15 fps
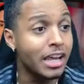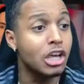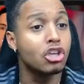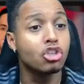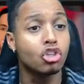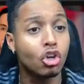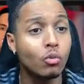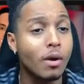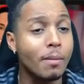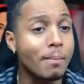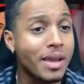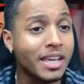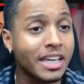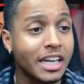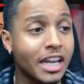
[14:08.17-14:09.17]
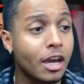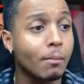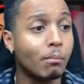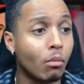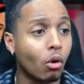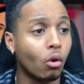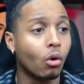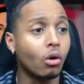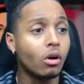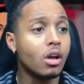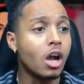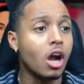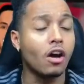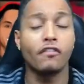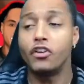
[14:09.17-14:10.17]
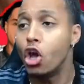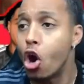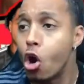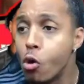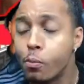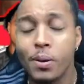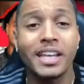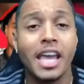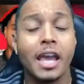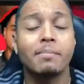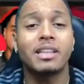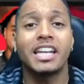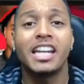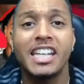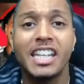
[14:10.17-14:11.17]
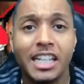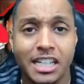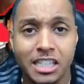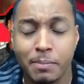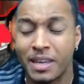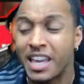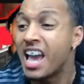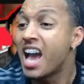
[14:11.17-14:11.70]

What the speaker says: You were making it more of an open game than it needed to be.